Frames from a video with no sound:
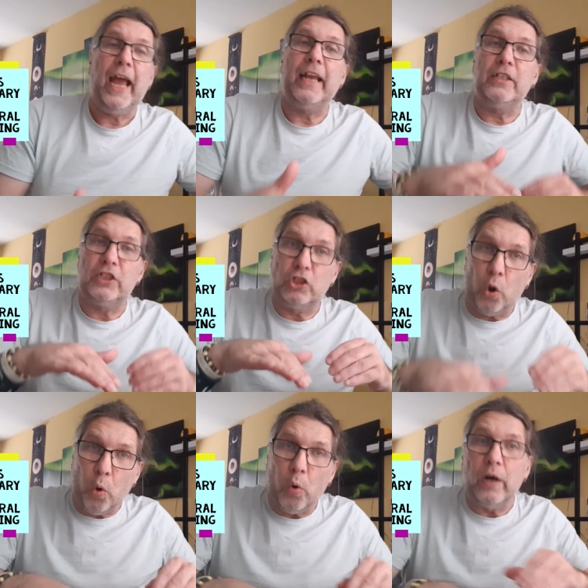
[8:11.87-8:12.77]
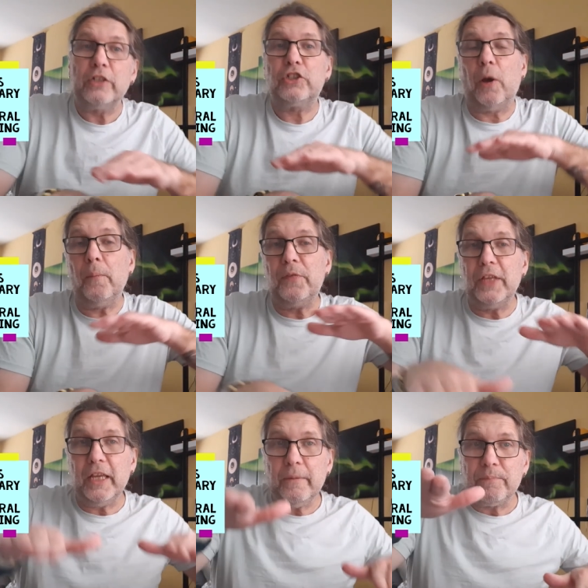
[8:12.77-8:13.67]
And so
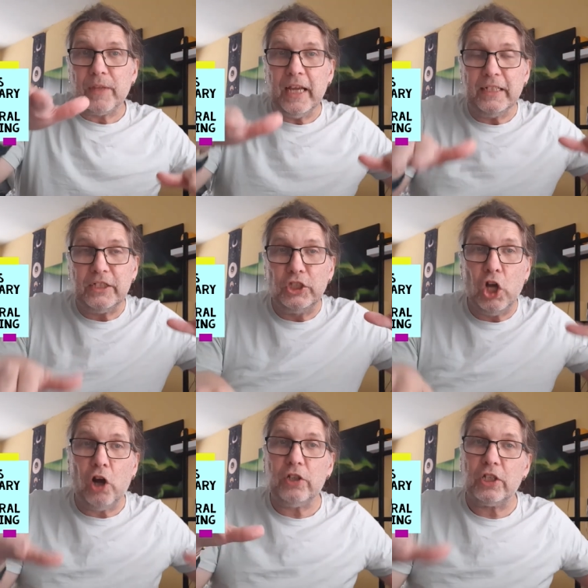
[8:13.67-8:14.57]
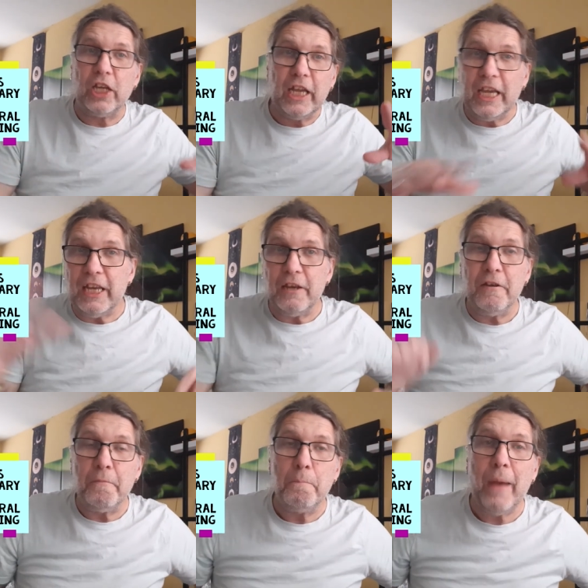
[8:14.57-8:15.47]
something is not
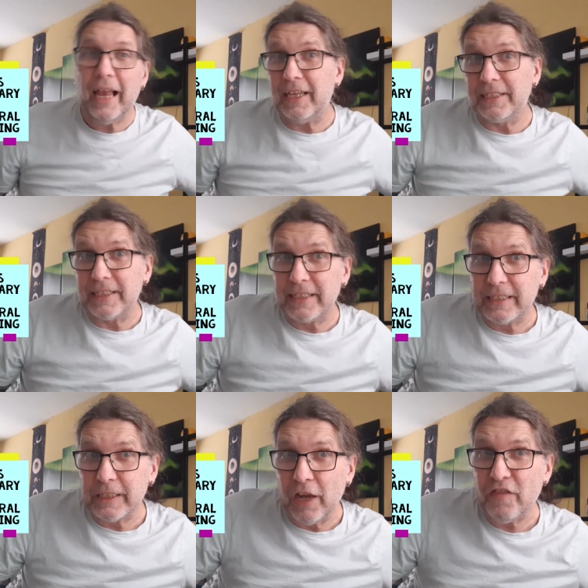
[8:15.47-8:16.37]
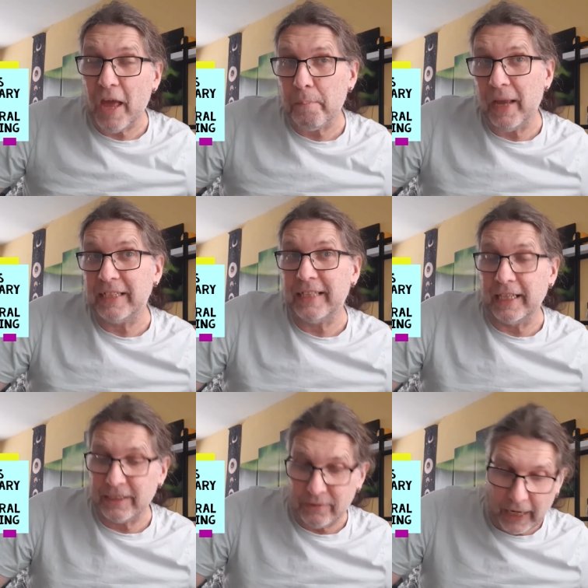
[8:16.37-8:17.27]
in balance, if that makes
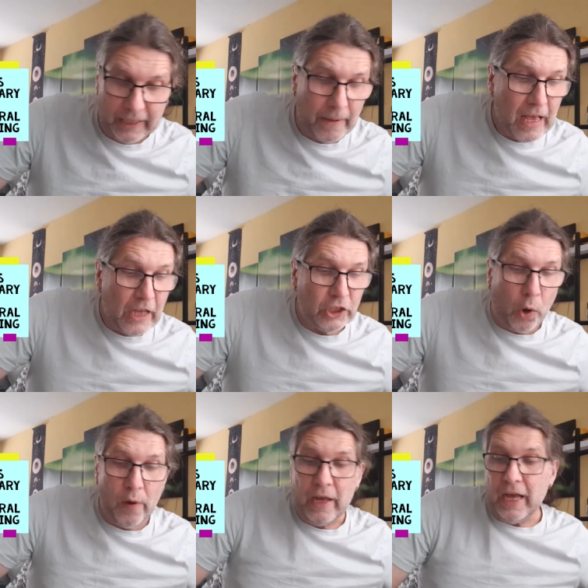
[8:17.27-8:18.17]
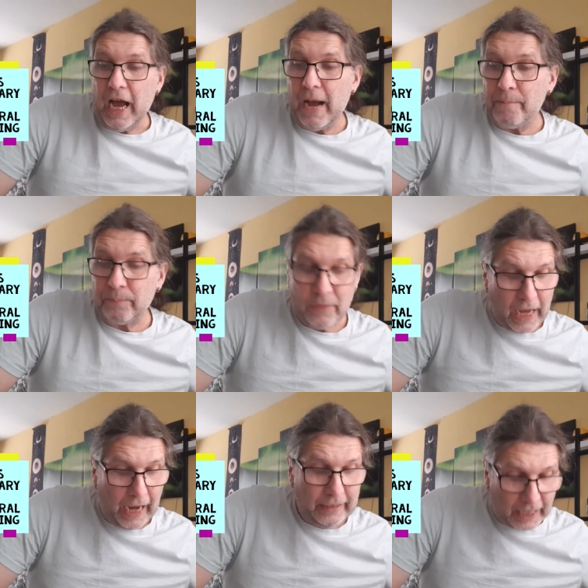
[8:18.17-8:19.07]
sense, right? So, um,
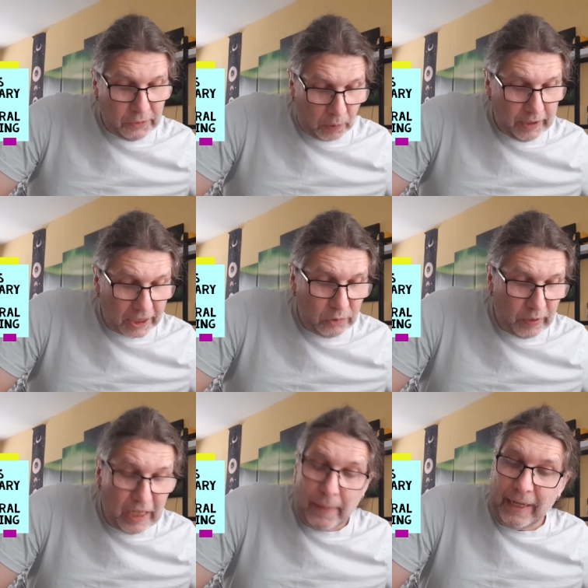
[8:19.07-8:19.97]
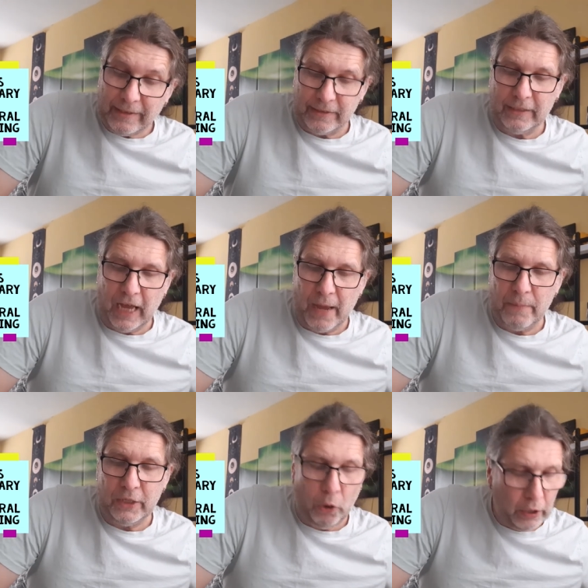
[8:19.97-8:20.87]
and that's what this really means. Um,
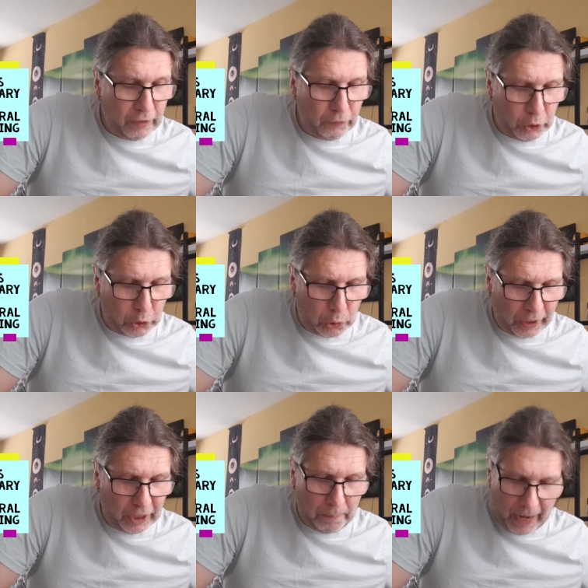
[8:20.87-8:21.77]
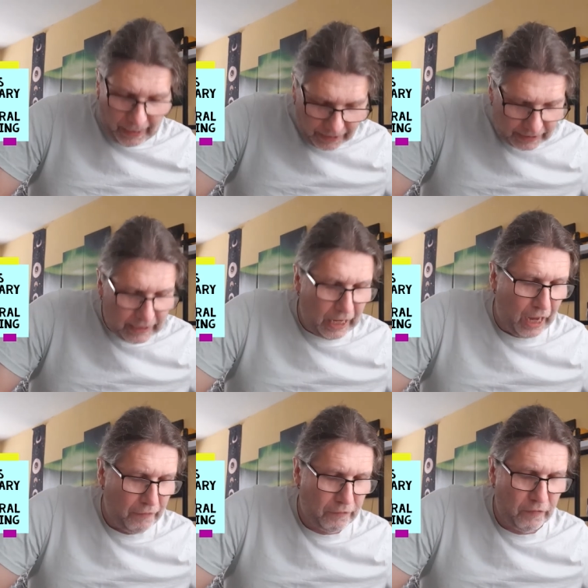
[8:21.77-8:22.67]
in order for you to look at a balanced
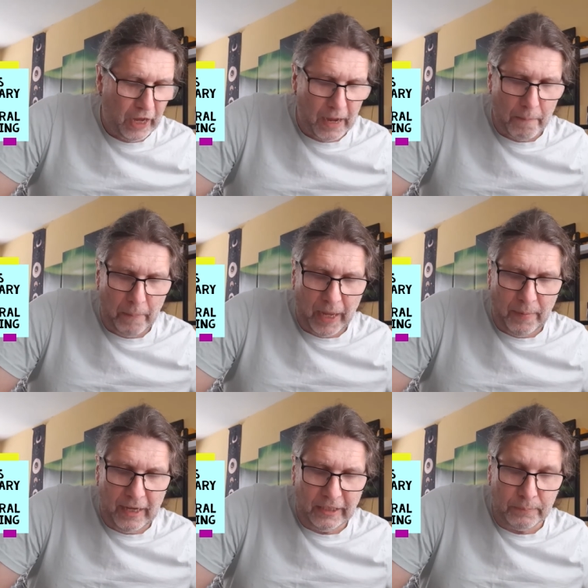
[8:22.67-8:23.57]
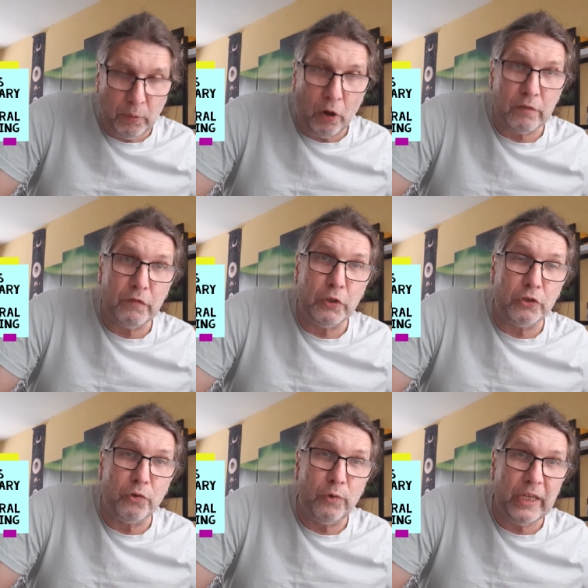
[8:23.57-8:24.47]
life, um, maybe it's important for you
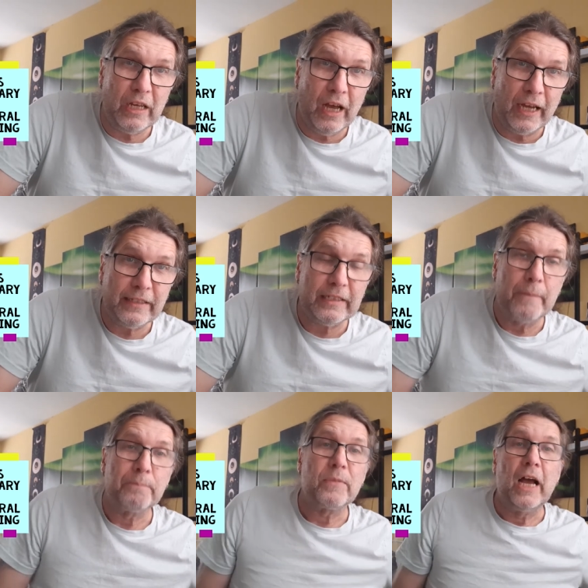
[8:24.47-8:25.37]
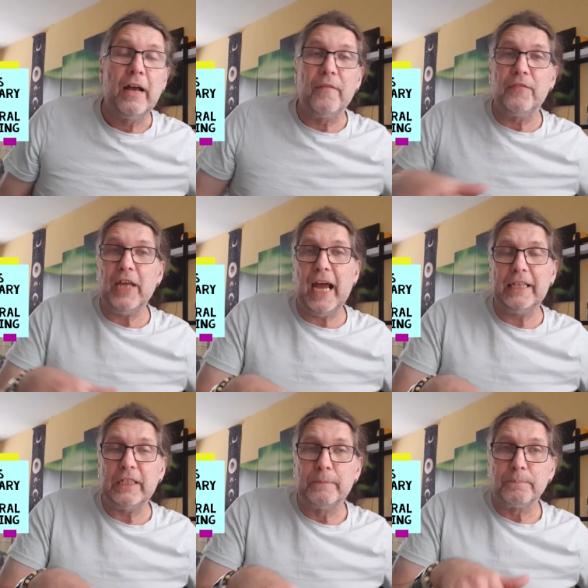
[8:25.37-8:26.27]
to realize that